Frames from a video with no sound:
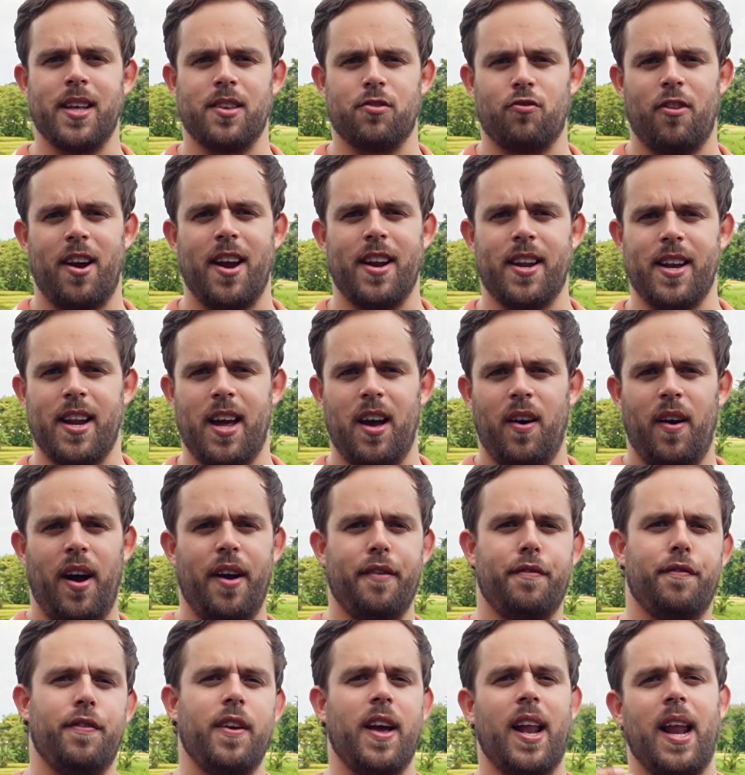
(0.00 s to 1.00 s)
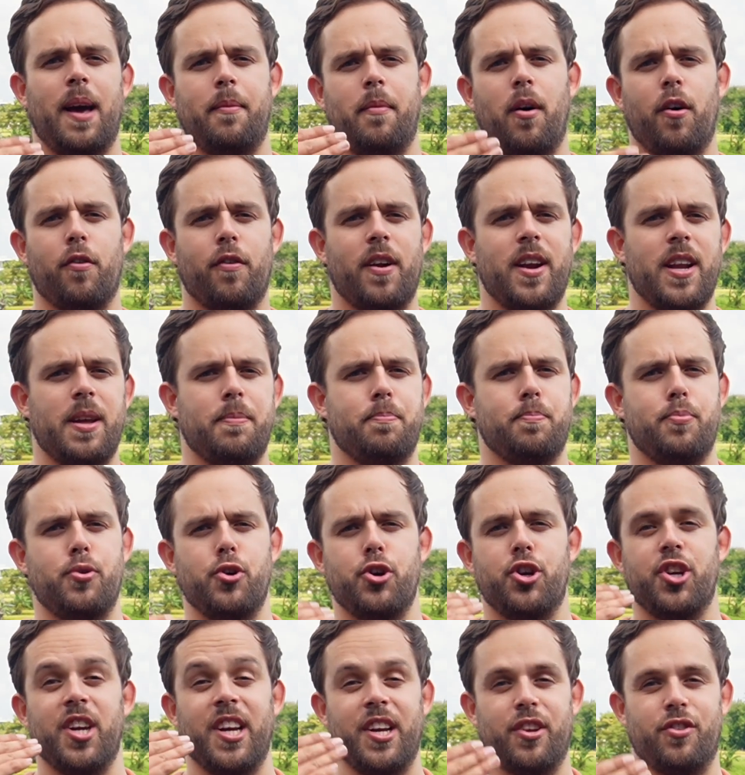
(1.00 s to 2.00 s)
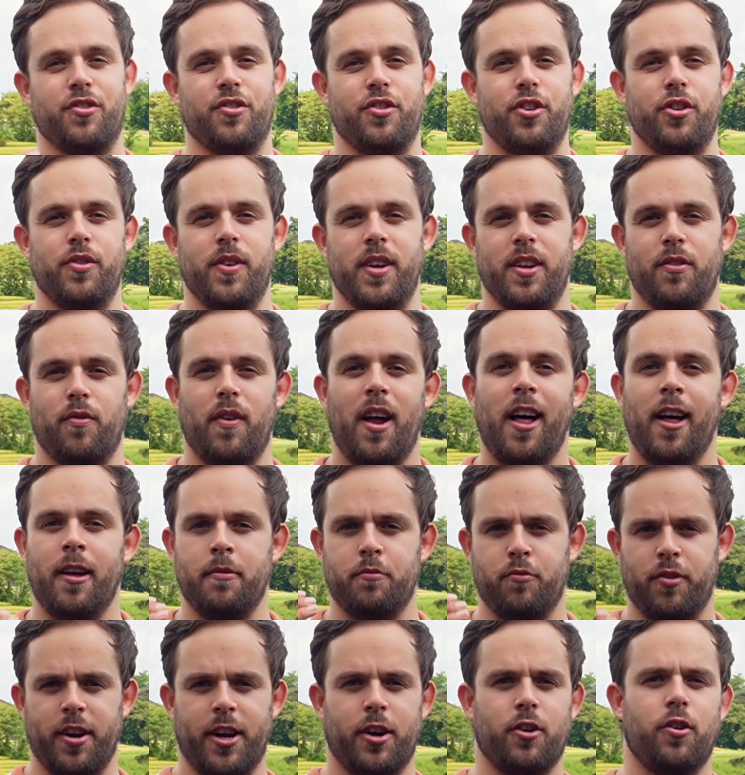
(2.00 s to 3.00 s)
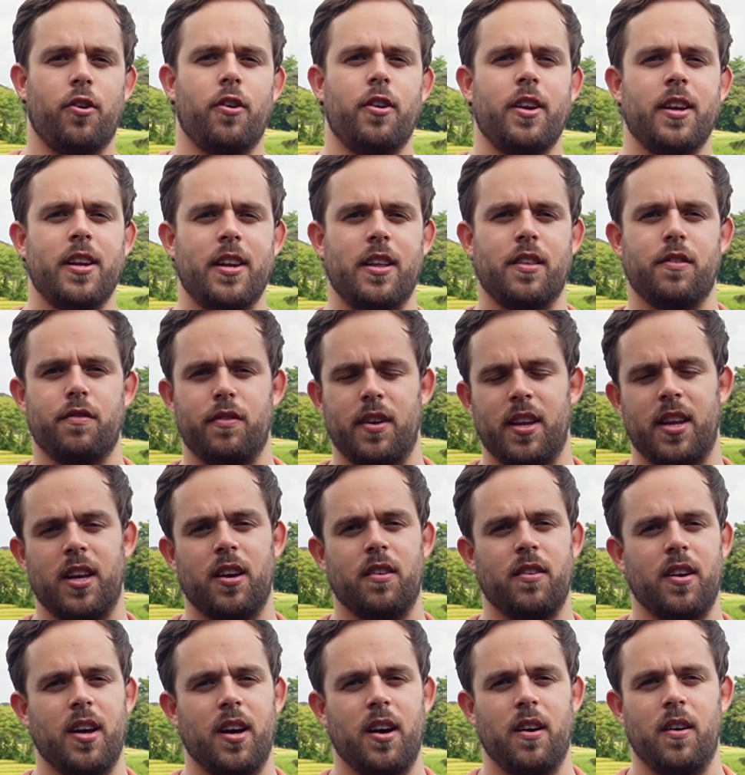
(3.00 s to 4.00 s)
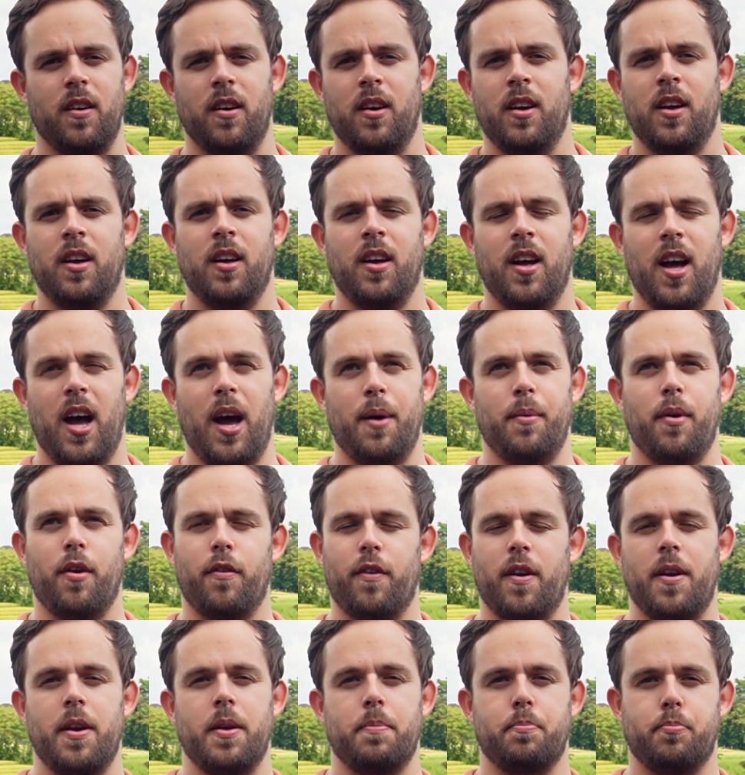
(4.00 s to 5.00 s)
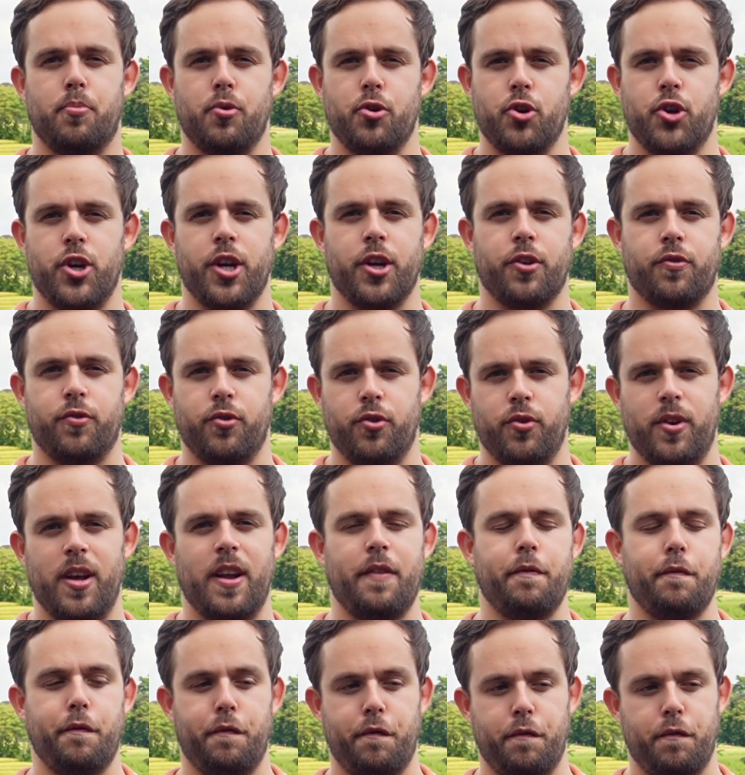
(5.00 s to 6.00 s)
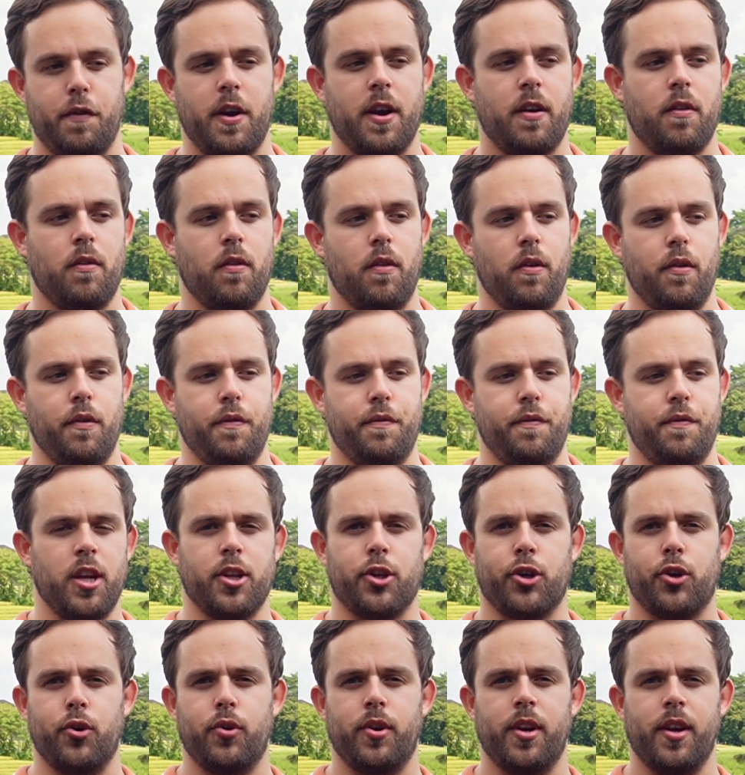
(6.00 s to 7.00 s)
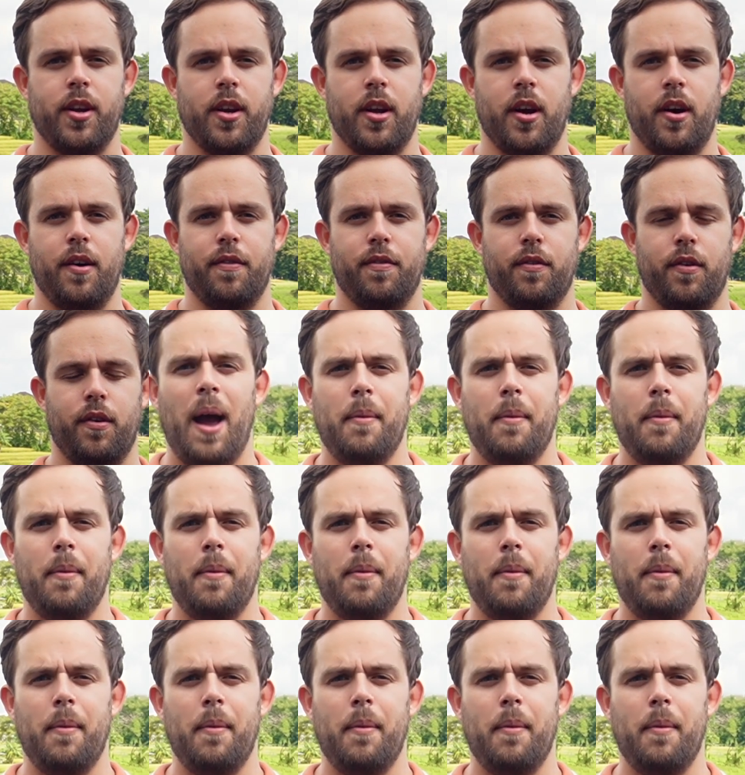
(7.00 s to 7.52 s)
this right now, I feel I'm already pushing through it. While I'm recording this video now, I'm already pushing through that fear of not good enough.